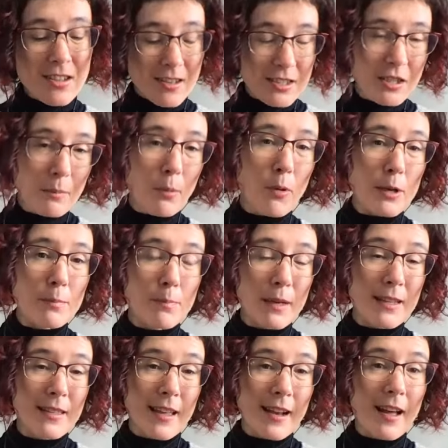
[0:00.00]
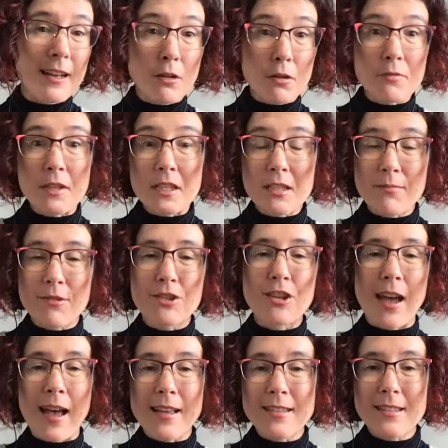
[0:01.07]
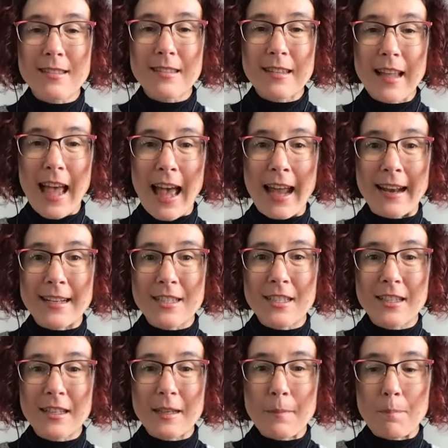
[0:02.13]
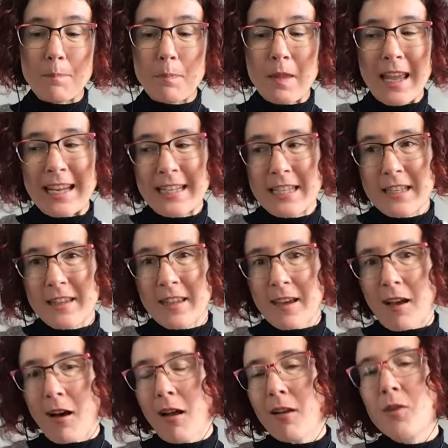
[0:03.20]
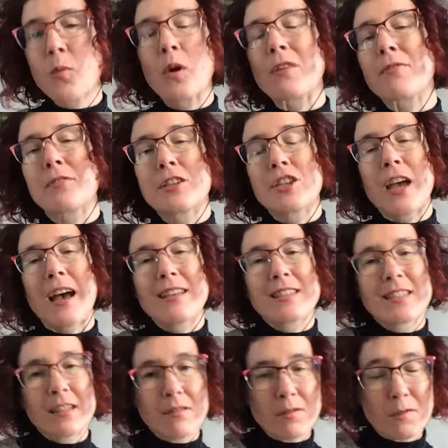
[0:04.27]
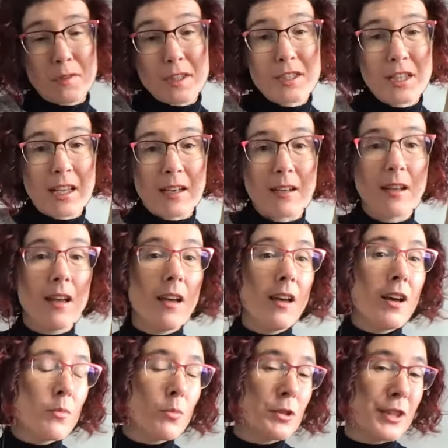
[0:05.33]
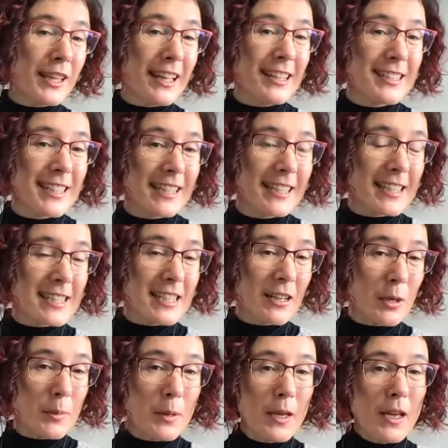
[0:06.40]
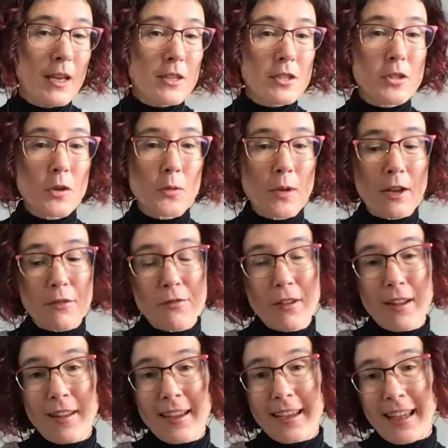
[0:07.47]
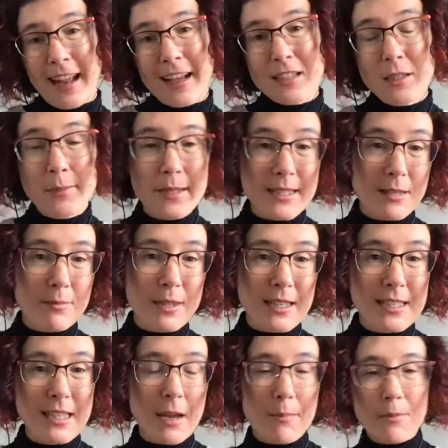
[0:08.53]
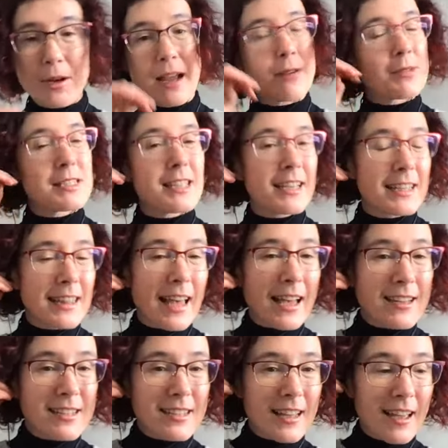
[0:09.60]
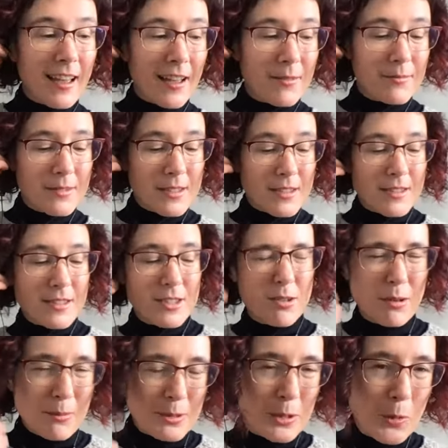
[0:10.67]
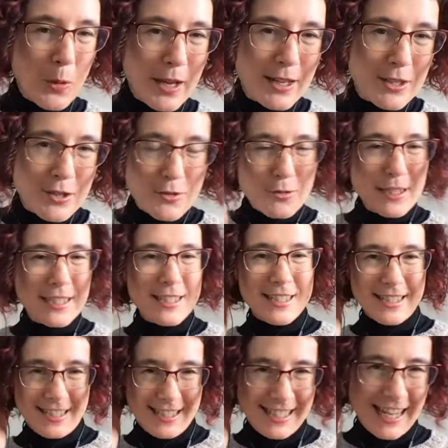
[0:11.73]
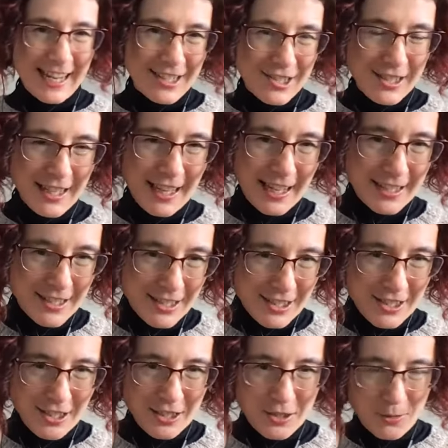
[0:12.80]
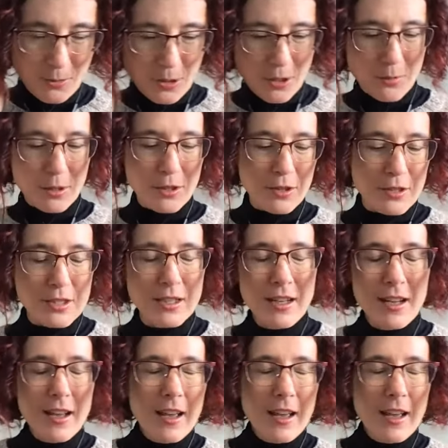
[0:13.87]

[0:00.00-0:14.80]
starting point being that I love knitting with jazz and it, the color work for jazz didn't fit in with the Celtic Knits Club. So it felt like it had to be something separate outside that. Um, so it was quite a treat to actually get to, to work with it.